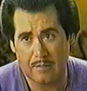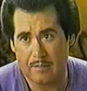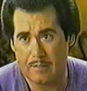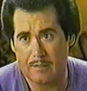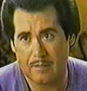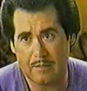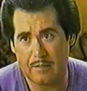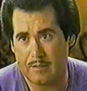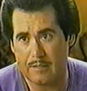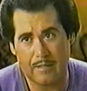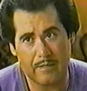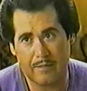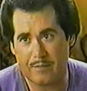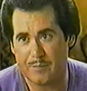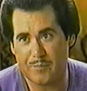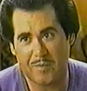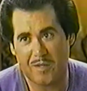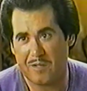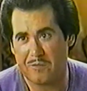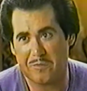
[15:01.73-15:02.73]
not in
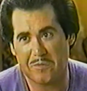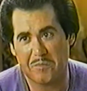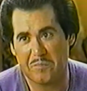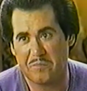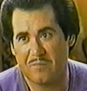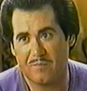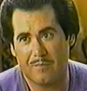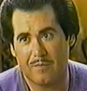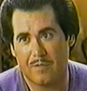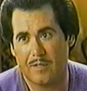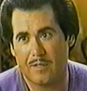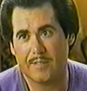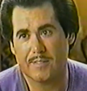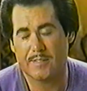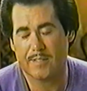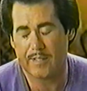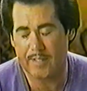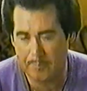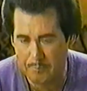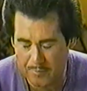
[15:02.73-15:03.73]
the main room. I
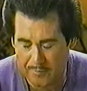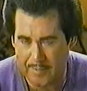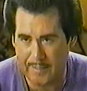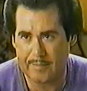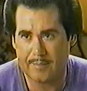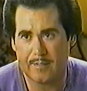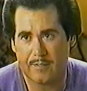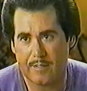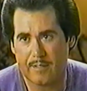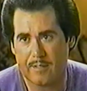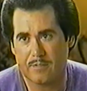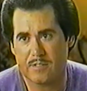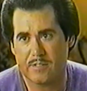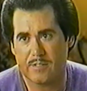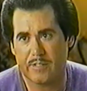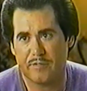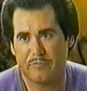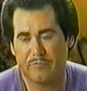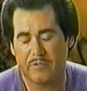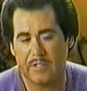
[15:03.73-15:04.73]
said, I played the lounge
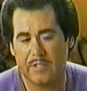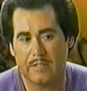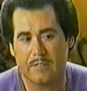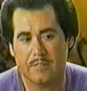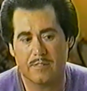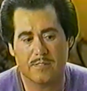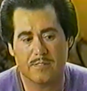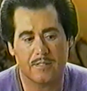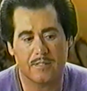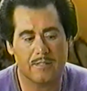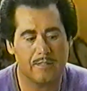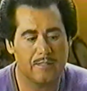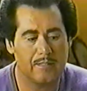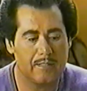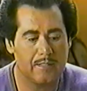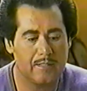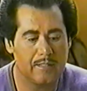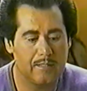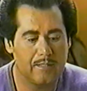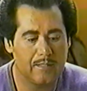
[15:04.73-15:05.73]
there for years,
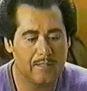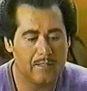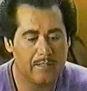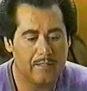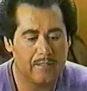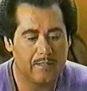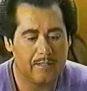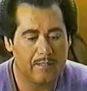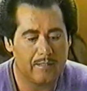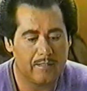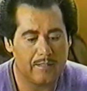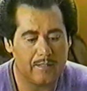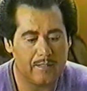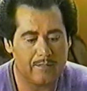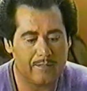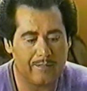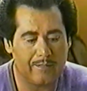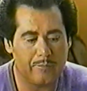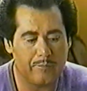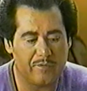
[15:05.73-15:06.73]

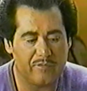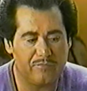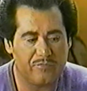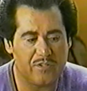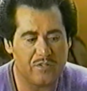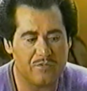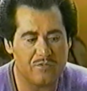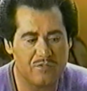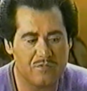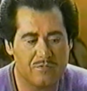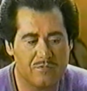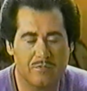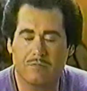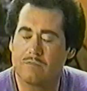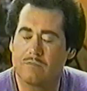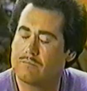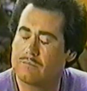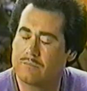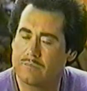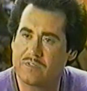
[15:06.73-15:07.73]
and they refused
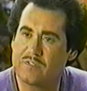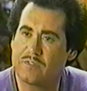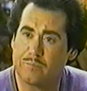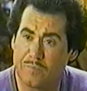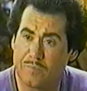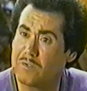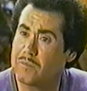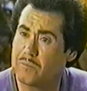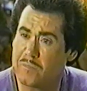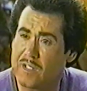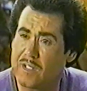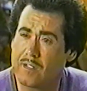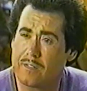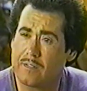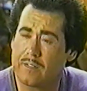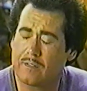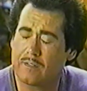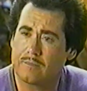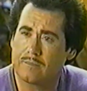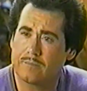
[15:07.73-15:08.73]
to book me in
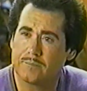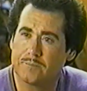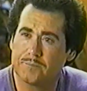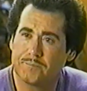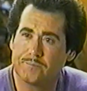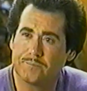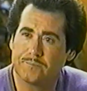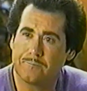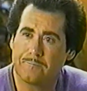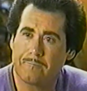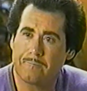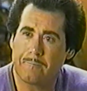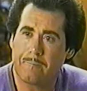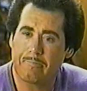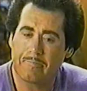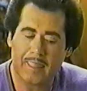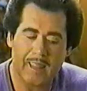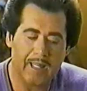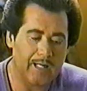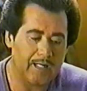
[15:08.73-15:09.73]
there.
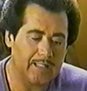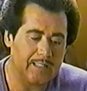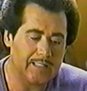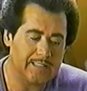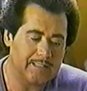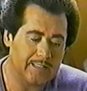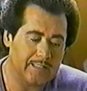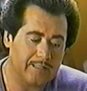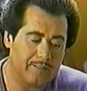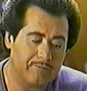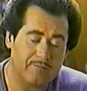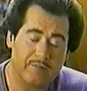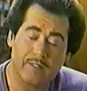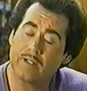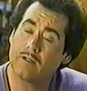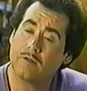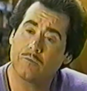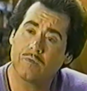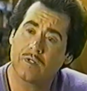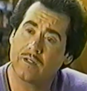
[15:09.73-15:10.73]
And he said, if they
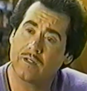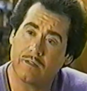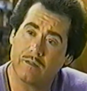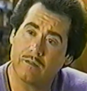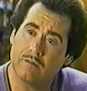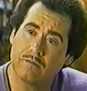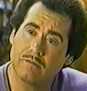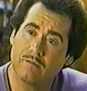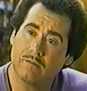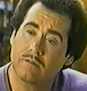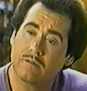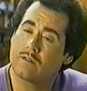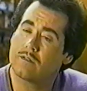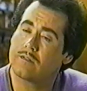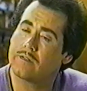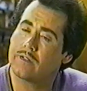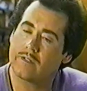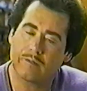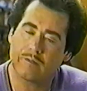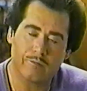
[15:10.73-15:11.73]
don't want you,
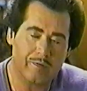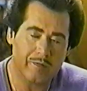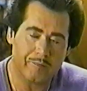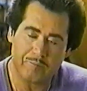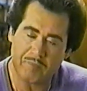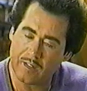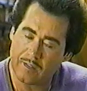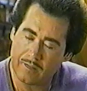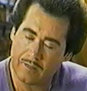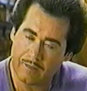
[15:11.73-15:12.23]
they don't want me.